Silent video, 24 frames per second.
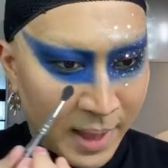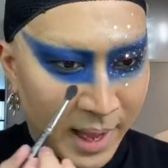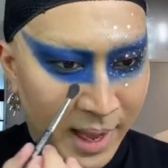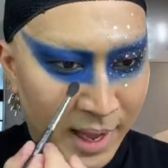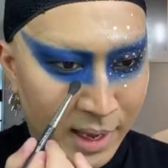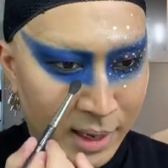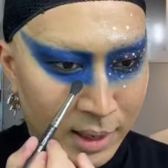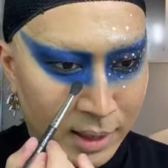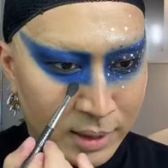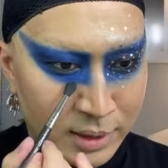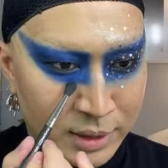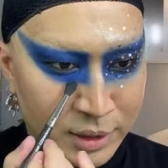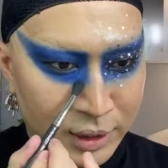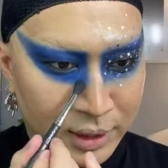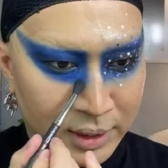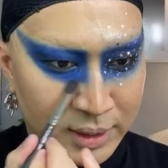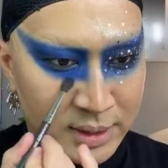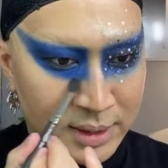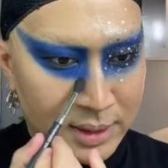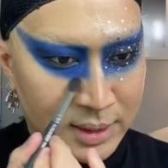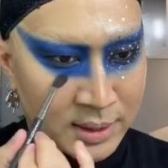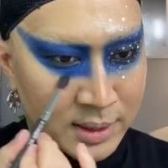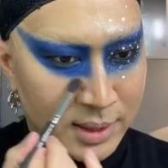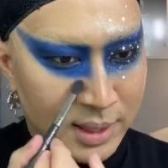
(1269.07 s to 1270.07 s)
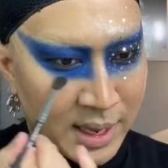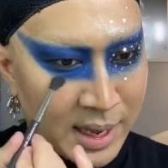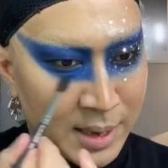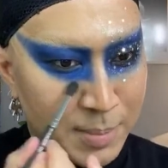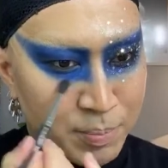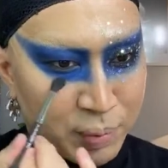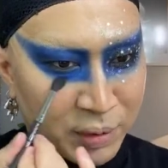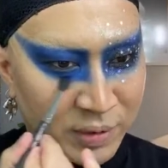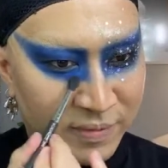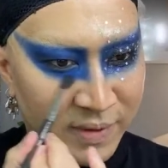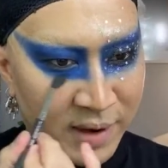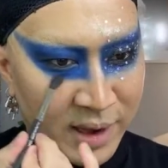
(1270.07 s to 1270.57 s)
and just
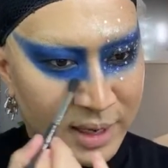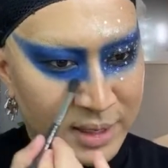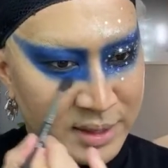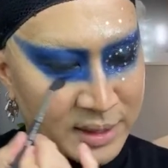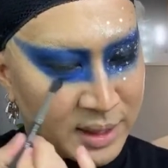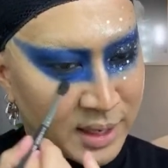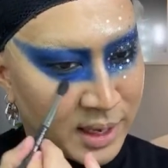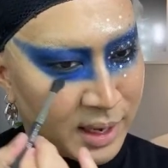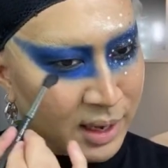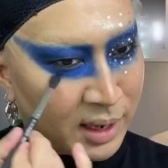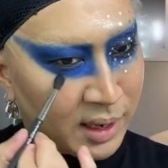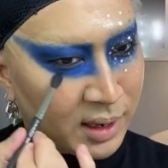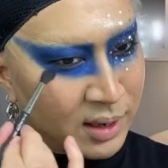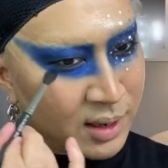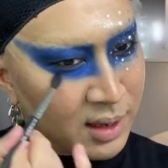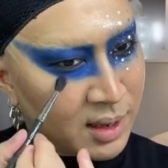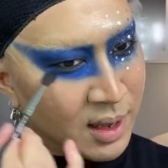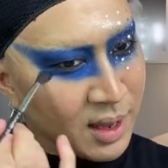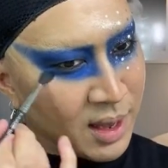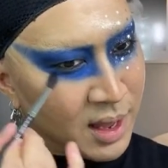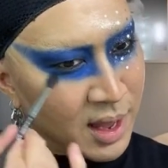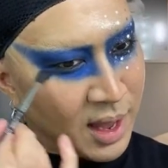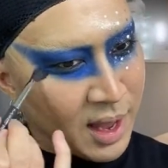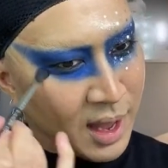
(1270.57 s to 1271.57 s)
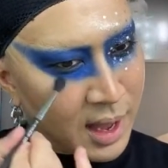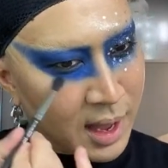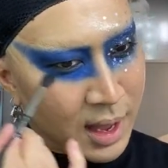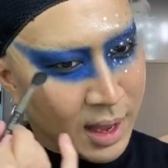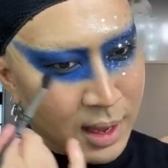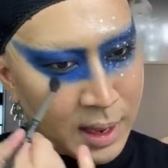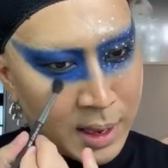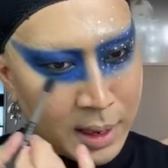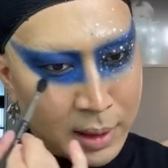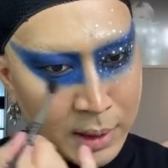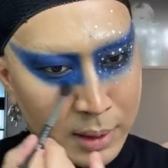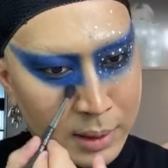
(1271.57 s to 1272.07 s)
improvising
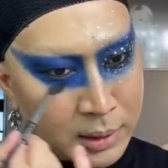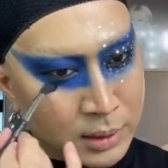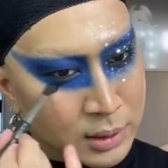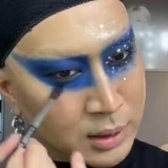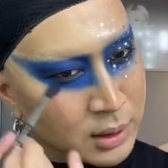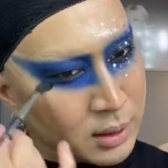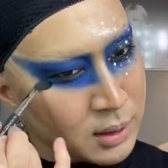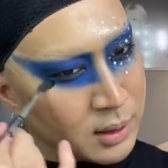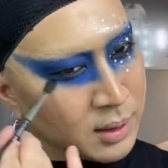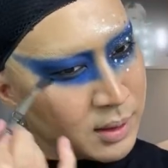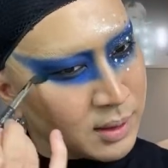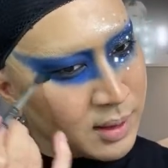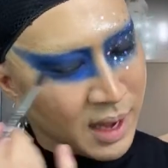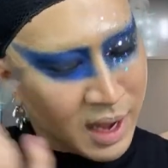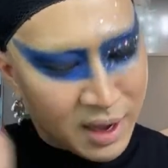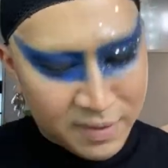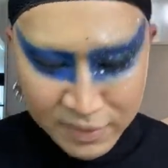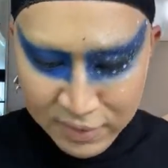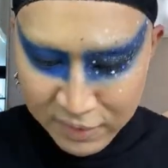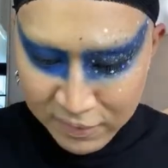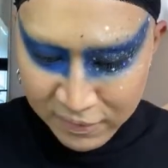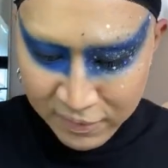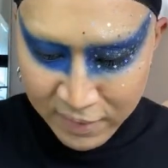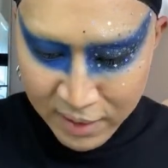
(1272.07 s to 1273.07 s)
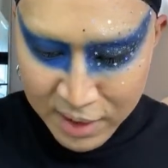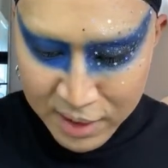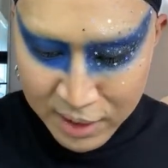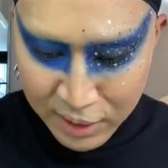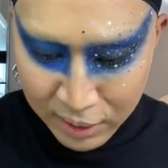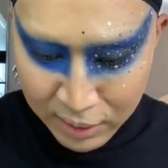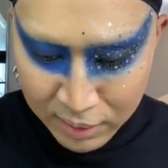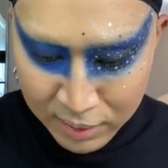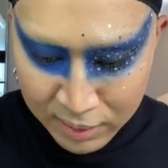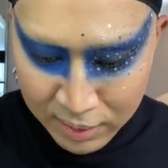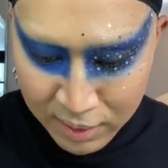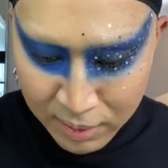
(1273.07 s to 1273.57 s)
and having
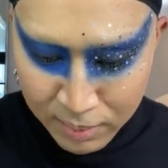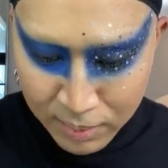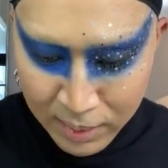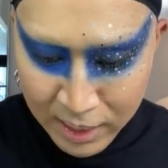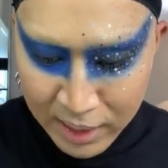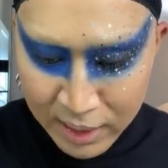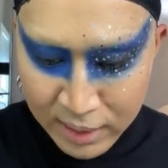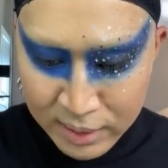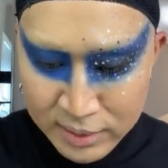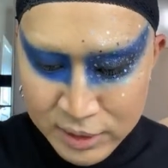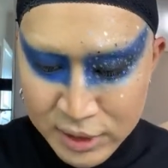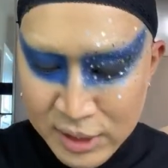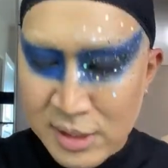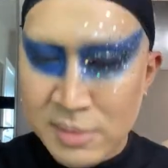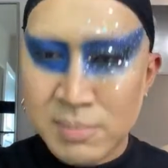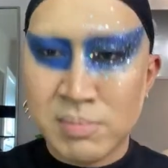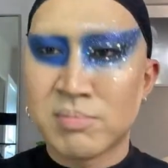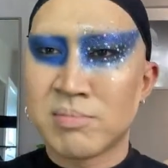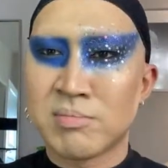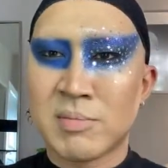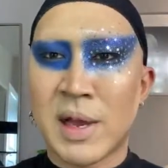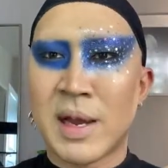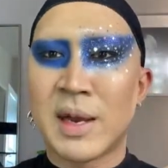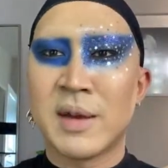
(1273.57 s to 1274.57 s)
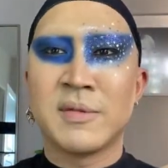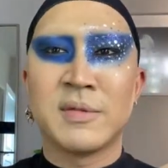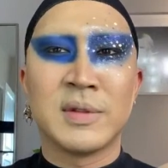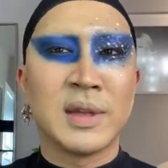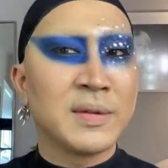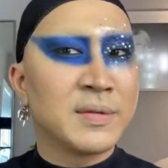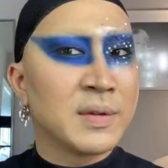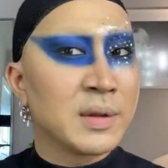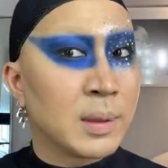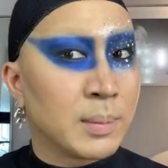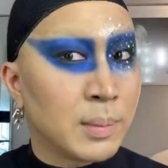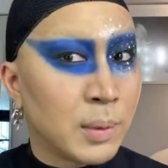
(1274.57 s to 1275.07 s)
fun and just kind of
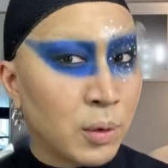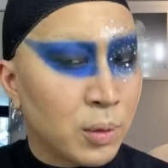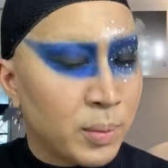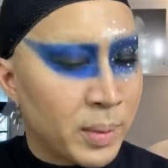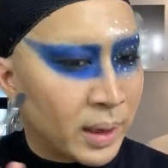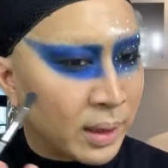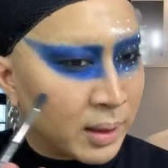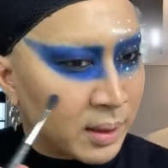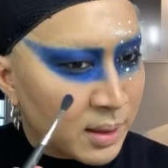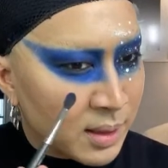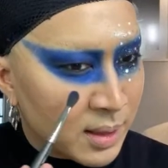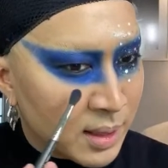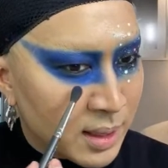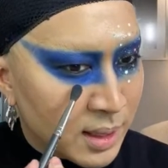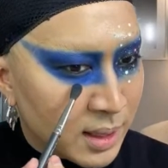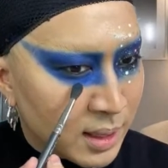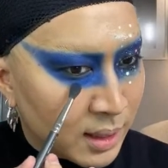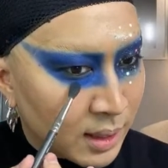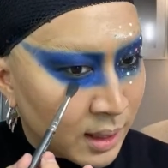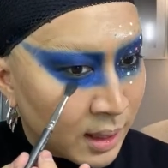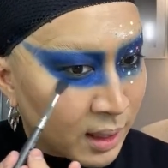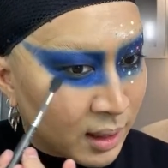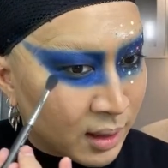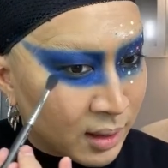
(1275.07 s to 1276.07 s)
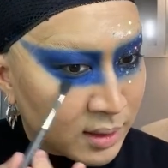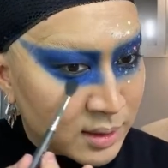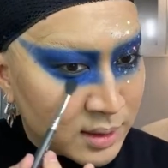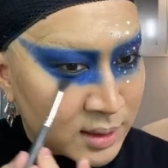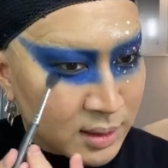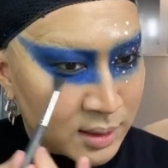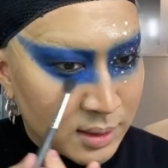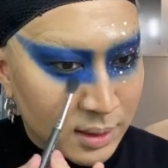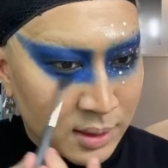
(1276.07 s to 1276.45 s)
live in the moment. And